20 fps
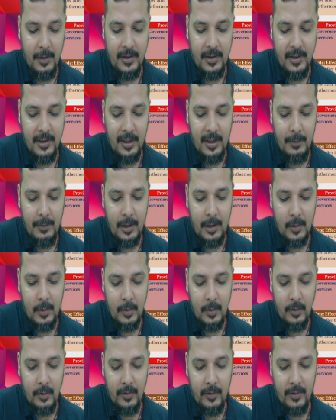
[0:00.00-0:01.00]

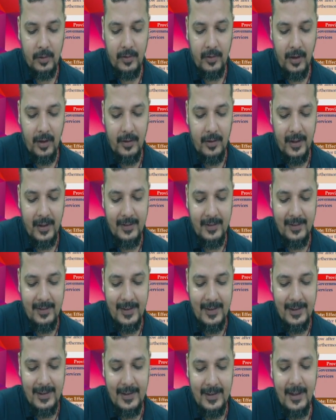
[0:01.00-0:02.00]
13/2017
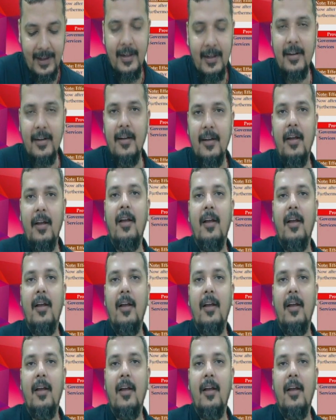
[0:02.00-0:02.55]
CT rate.